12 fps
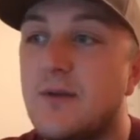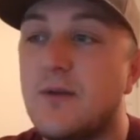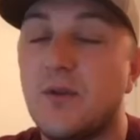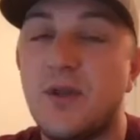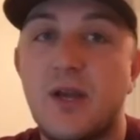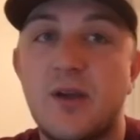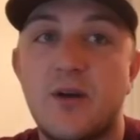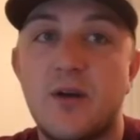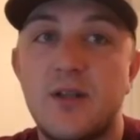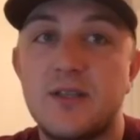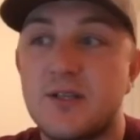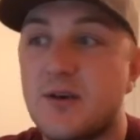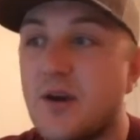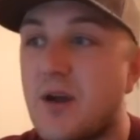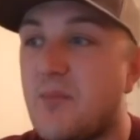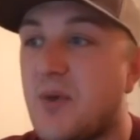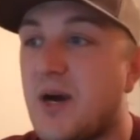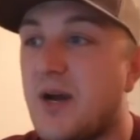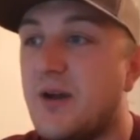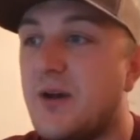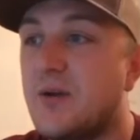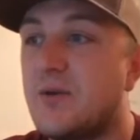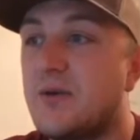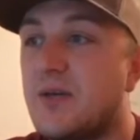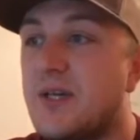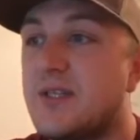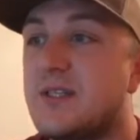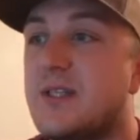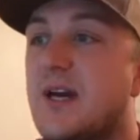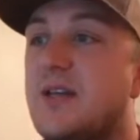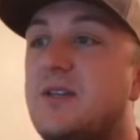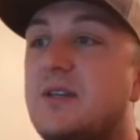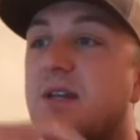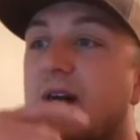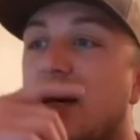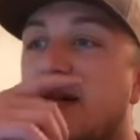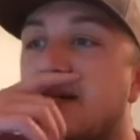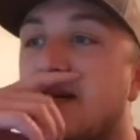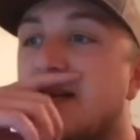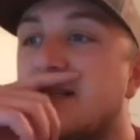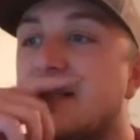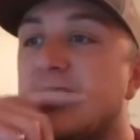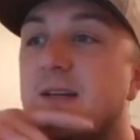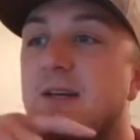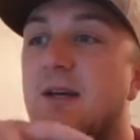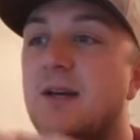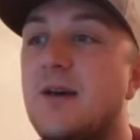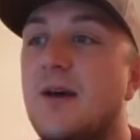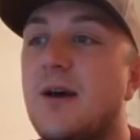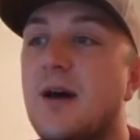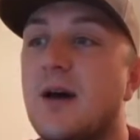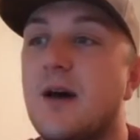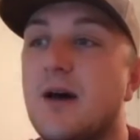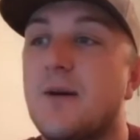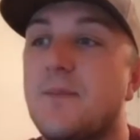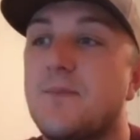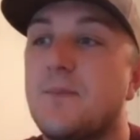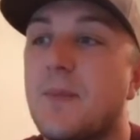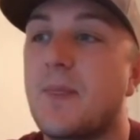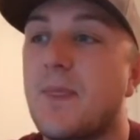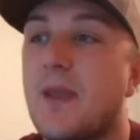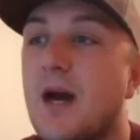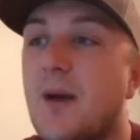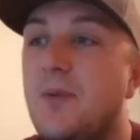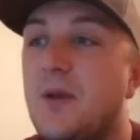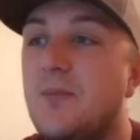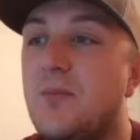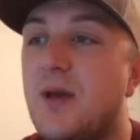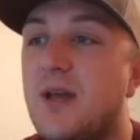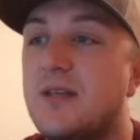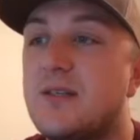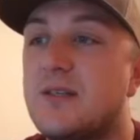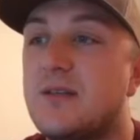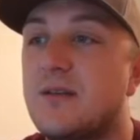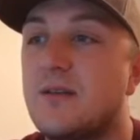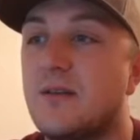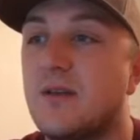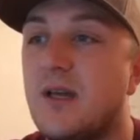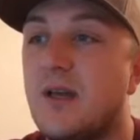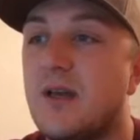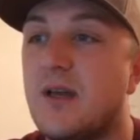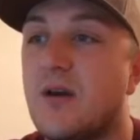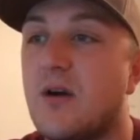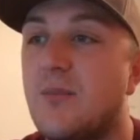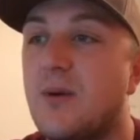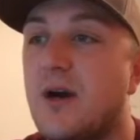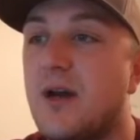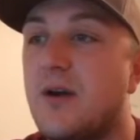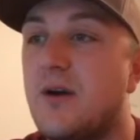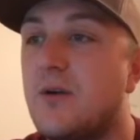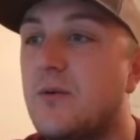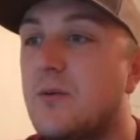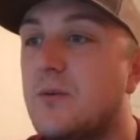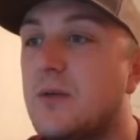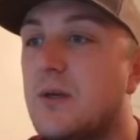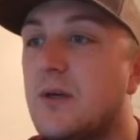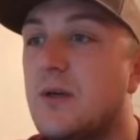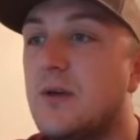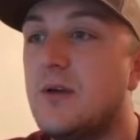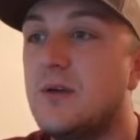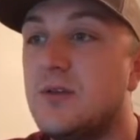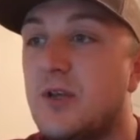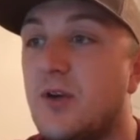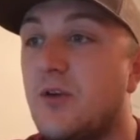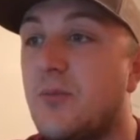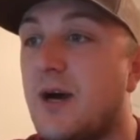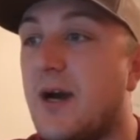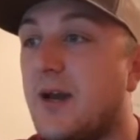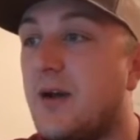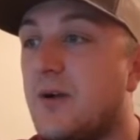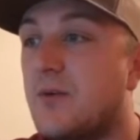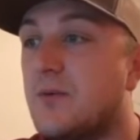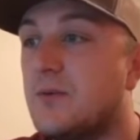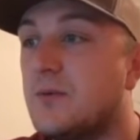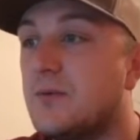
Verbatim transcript: The link in our Instagram bio is tied to the contest. Um, copy and paste the link in our bio to your bio